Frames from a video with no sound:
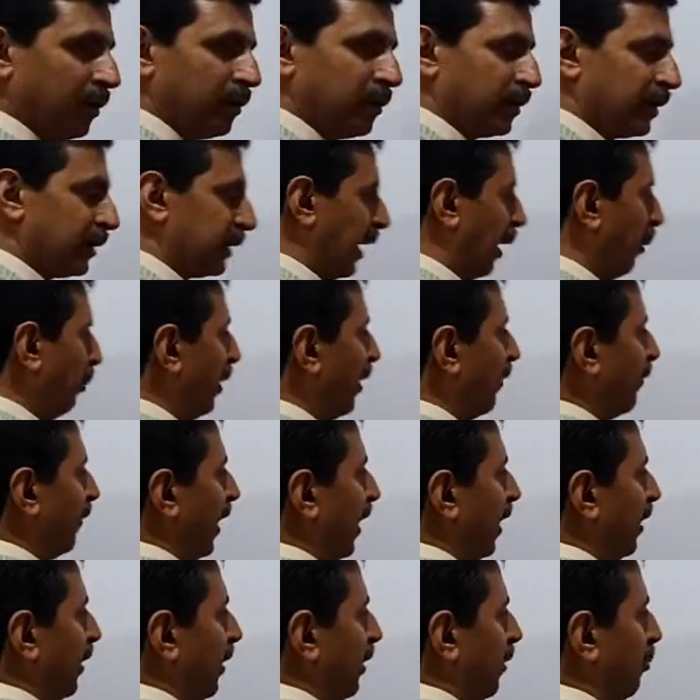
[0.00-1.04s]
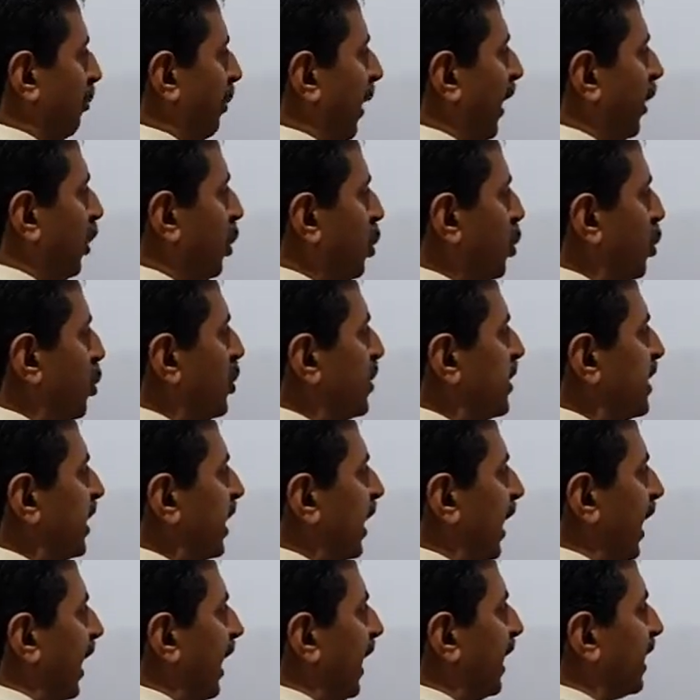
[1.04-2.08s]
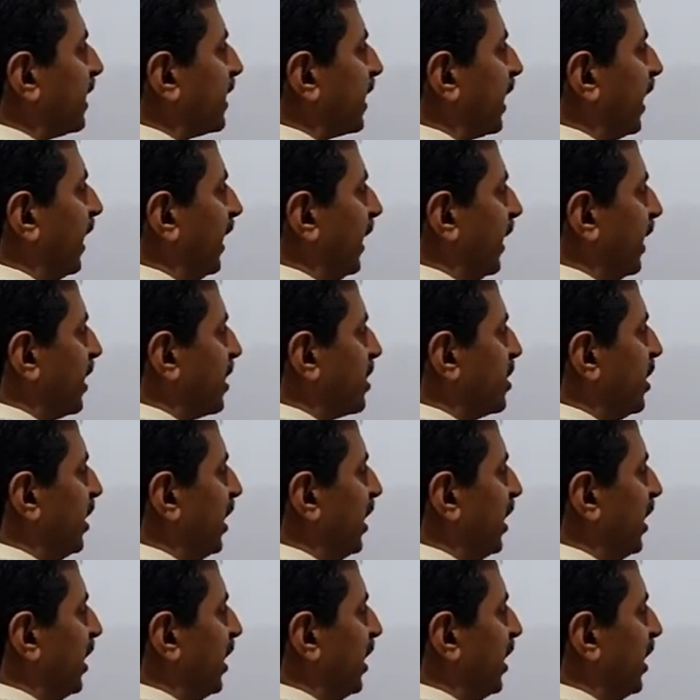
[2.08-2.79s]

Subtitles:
by using electrical energy efficiently.